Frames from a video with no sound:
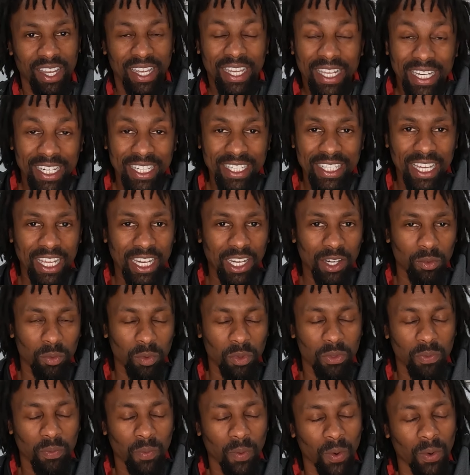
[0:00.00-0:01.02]
inundated
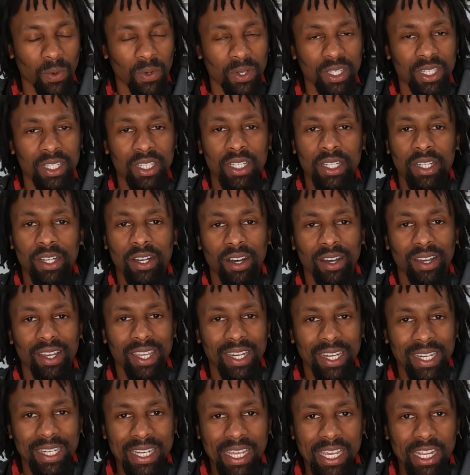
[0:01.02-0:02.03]
with work,
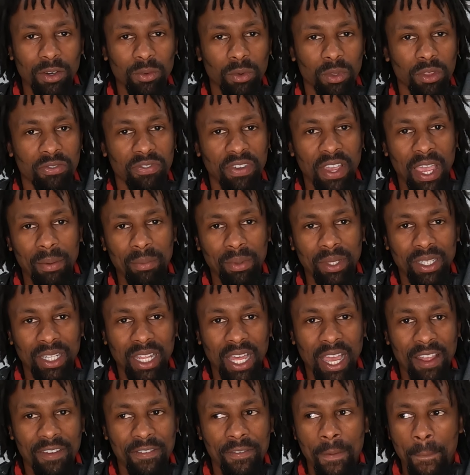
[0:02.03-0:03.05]
inundated with family
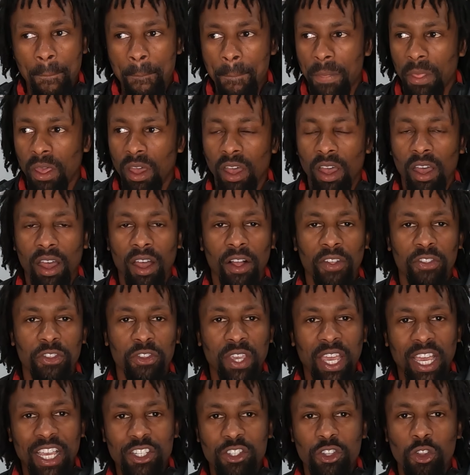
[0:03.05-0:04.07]
life. You
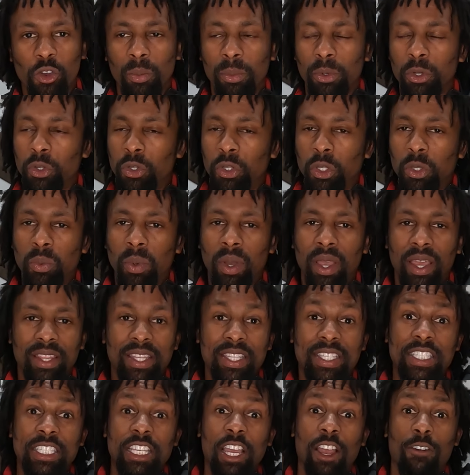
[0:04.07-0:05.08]
guys know I'm a newlywed.
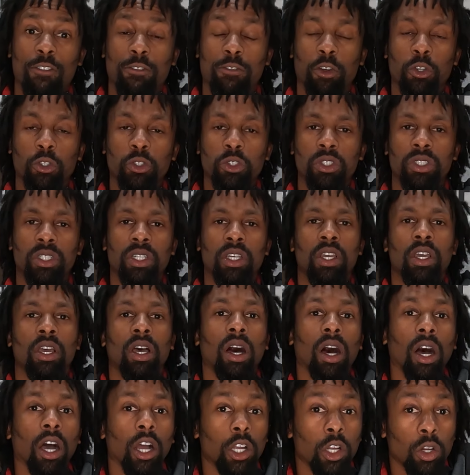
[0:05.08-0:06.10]
This is our first
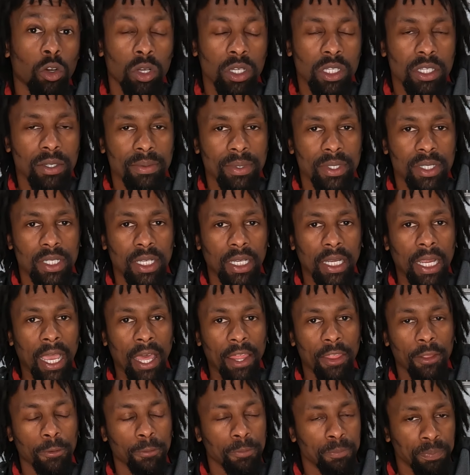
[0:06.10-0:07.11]
Christmas
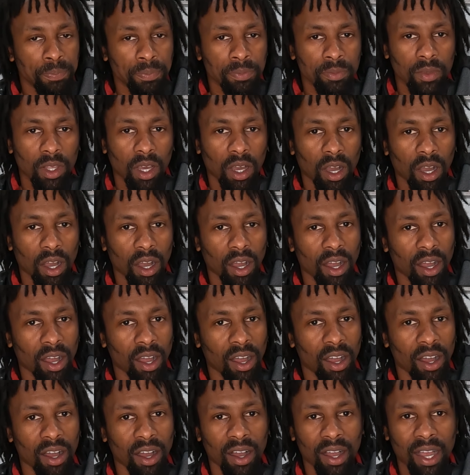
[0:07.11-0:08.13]
together.
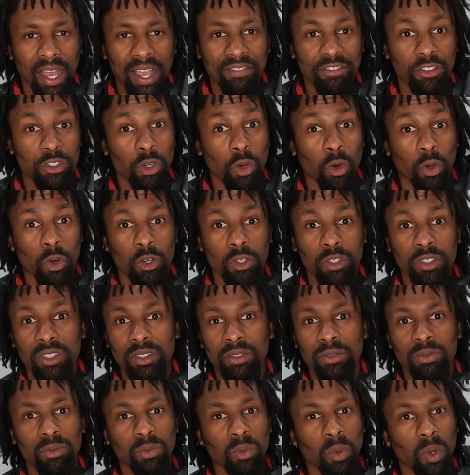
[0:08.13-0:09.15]
I have daughters.
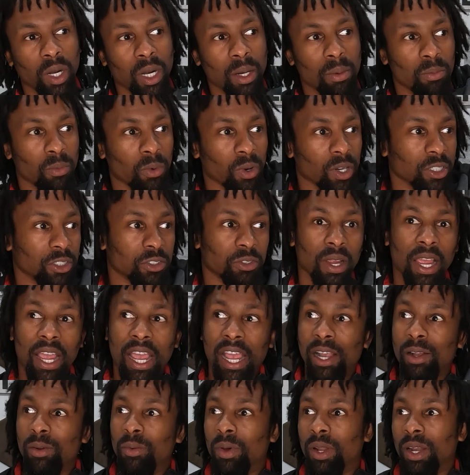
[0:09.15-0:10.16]
One of them runs
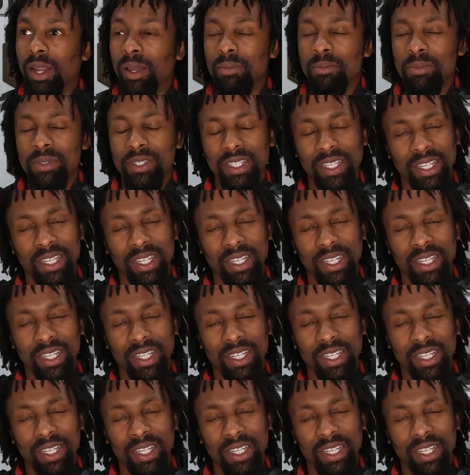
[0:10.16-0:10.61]
track, one of them's